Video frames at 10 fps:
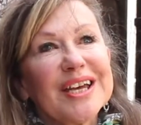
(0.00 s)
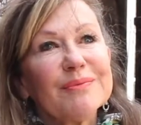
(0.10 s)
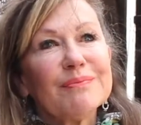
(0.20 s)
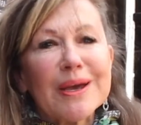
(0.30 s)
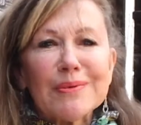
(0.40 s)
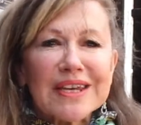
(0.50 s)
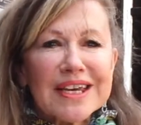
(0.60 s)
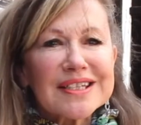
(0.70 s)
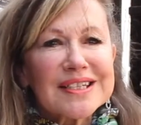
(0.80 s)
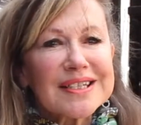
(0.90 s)
Maybe the
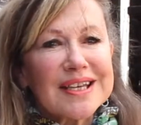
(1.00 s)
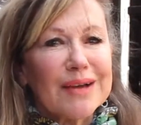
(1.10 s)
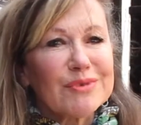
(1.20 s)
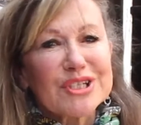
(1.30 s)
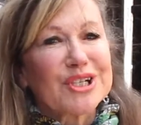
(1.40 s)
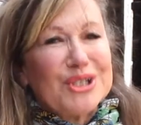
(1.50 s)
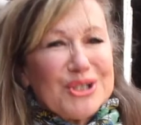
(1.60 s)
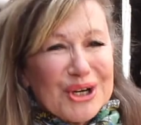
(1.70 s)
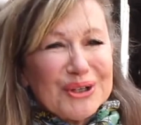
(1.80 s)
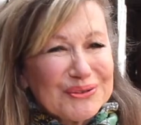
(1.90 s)
kids would say I'm just a
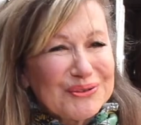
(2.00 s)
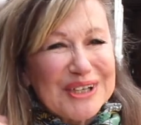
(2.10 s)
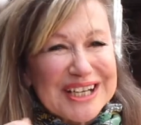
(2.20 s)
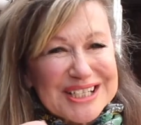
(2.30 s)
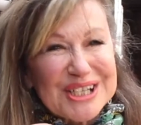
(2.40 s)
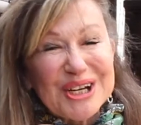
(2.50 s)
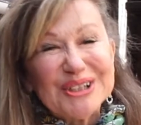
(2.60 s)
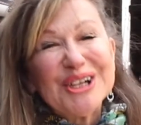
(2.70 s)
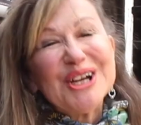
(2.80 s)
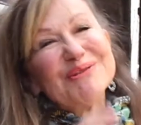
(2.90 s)
control freak, I don't know.
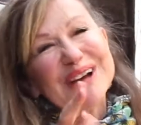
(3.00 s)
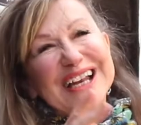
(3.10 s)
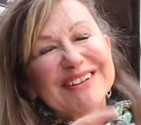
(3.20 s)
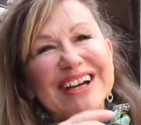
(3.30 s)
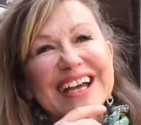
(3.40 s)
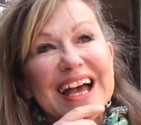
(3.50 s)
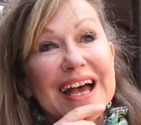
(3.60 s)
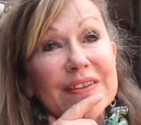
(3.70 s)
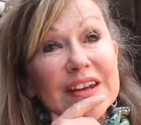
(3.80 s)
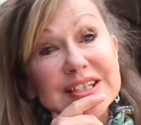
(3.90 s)
But anyway,
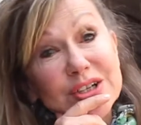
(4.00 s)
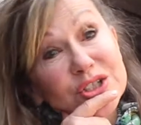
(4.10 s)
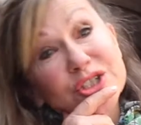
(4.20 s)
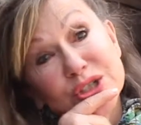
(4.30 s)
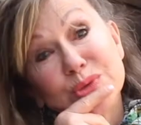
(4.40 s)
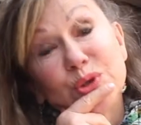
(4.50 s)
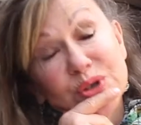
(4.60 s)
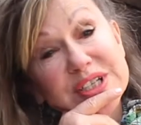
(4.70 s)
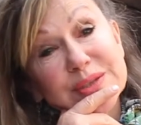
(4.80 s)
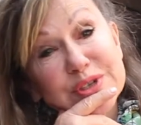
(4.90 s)
and then I started to do more
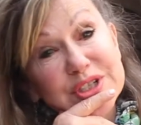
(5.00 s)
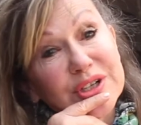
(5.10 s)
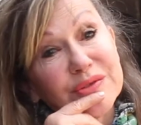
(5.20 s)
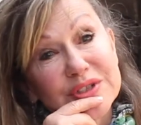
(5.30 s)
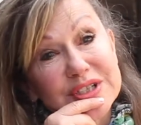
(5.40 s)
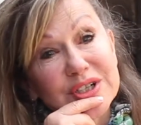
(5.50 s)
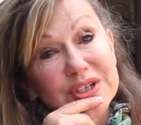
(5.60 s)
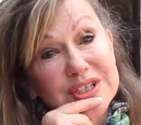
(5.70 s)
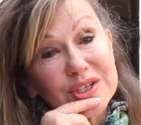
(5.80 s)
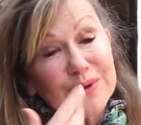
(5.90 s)
intimate stuff and
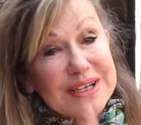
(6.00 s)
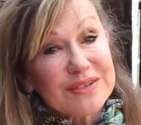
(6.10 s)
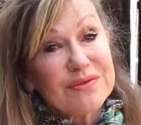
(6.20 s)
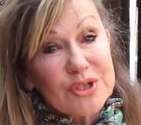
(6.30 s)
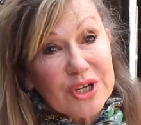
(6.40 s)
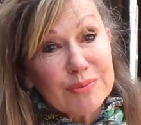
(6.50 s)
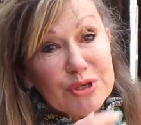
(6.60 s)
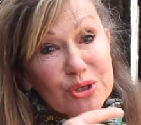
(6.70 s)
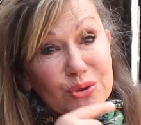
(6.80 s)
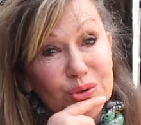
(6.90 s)
started directing for JB
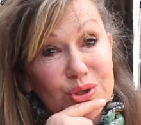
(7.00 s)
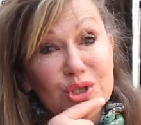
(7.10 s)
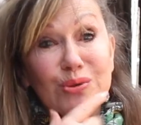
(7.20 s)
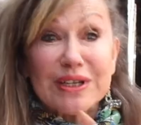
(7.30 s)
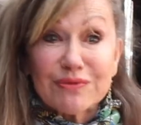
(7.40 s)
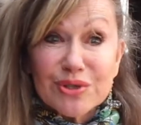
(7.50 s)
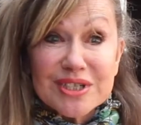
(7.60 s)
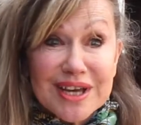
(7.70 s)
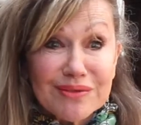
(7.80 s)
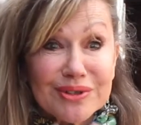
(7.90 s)
Shorts
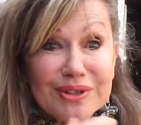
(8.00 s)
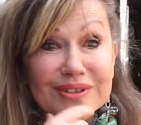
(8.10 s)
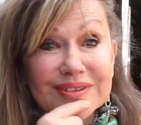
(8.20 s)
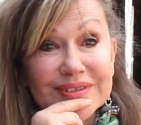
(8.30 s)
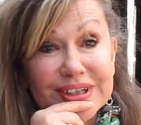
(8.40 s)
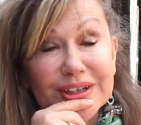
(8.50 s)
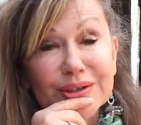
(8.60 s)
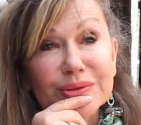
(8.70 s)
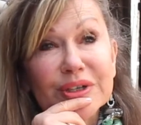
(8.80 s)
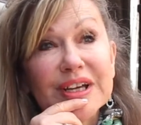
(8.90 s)
24/7,
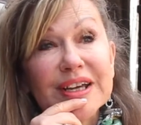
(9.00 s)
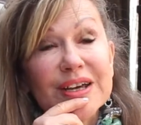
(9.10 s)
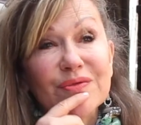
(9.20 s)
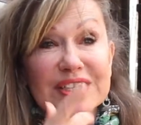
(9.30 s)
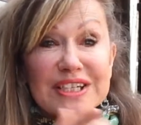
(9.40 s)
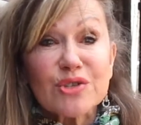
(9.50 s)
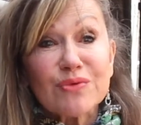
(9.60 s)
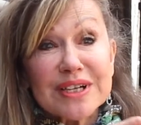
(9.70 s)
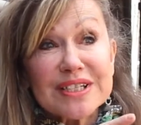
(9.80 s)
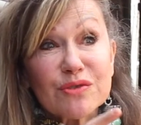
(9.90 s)
In fact, I
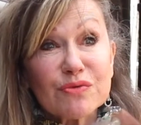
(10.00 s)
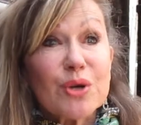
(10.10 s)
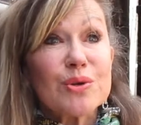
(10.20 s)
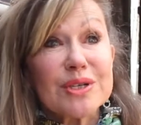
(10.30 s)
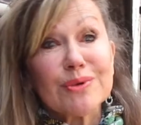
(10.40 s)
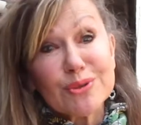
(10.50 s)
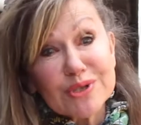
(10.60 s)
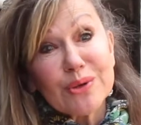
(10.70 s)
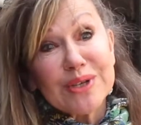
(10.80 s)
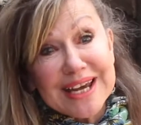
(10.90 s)
directed Rosie when she was
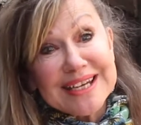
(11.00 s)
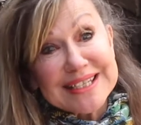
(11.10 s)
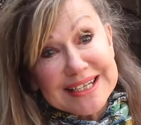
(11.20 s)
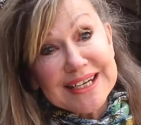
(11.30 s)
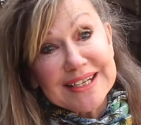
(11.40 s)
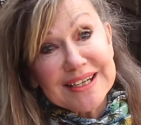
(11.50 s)
only 18